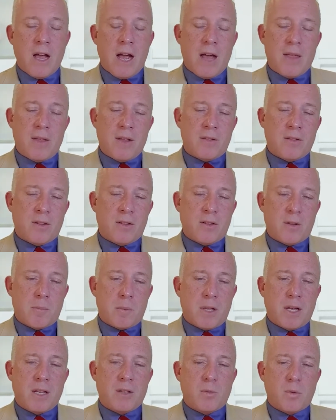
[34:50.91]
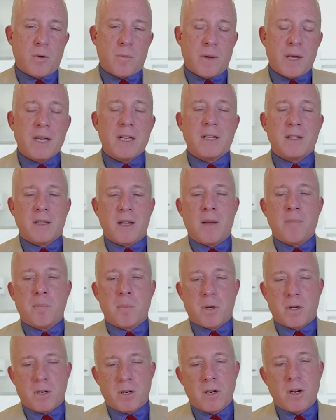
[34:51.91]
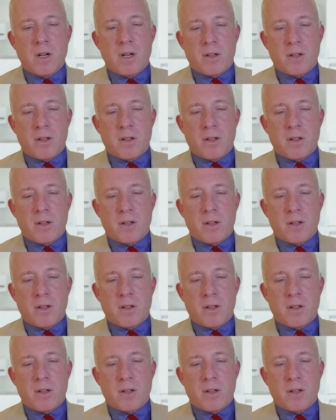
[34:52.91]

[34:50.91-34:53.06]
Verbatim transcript: And this is a place where being a lumper,